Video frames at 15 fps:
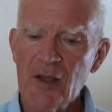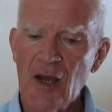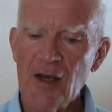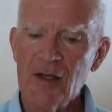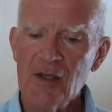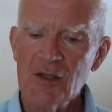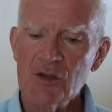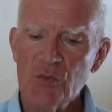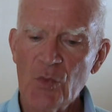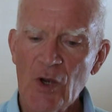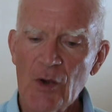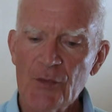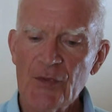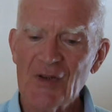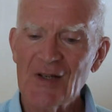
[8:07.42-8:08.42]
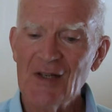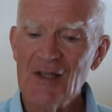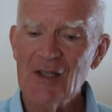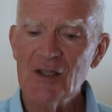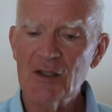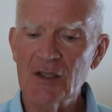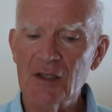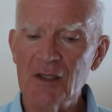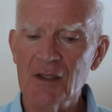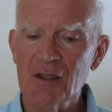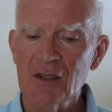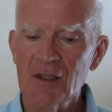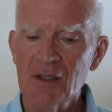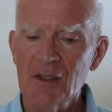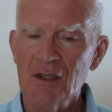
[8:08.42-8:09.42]
got his wealth legally,
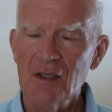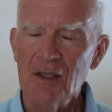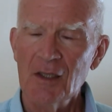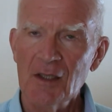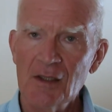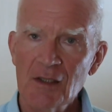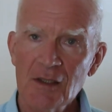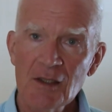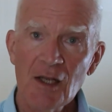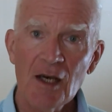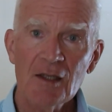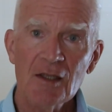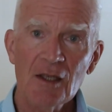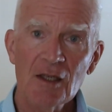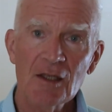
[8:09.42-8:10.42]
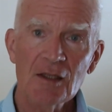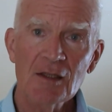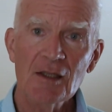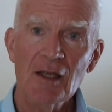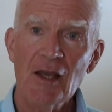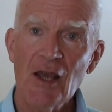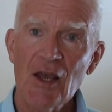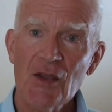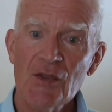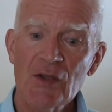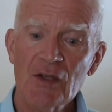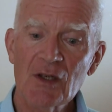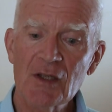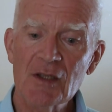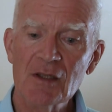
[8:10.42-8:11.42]
he did not get it
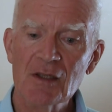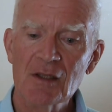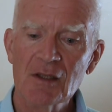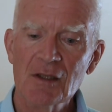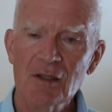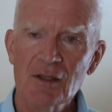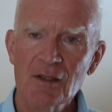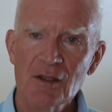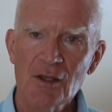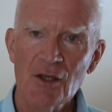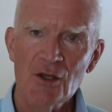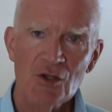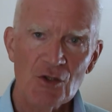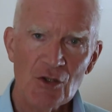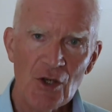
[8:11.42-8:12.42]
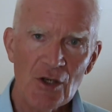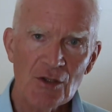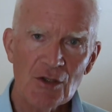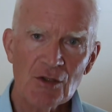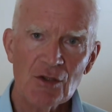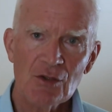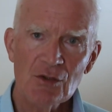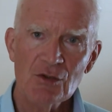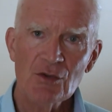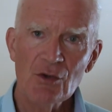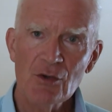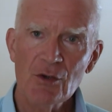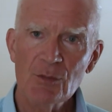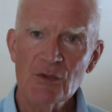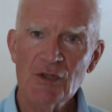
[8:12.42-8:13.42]
ethically. Jesus
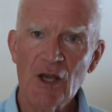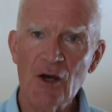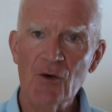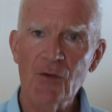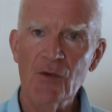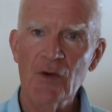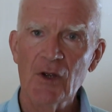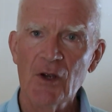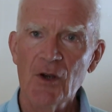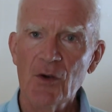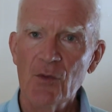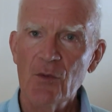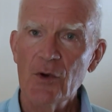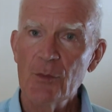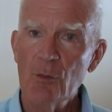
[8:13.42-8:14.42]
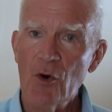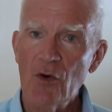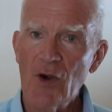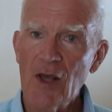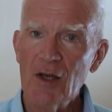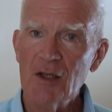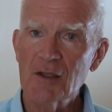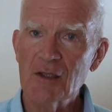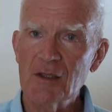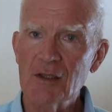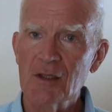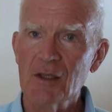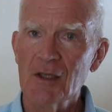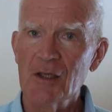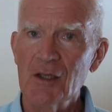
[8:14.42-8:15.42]
concerned himself with morality
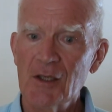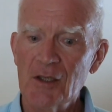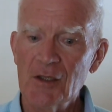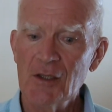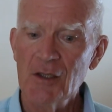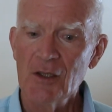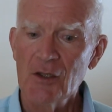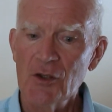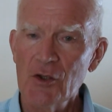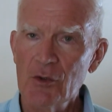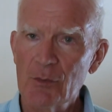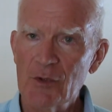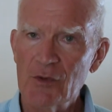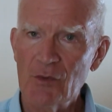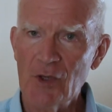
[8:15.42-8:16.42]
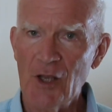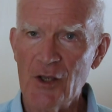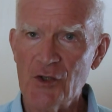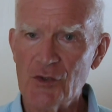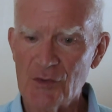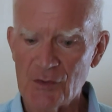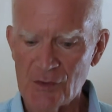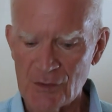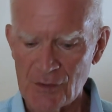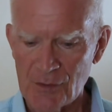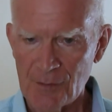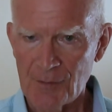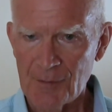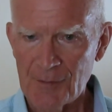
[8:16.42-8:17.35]
in human relations.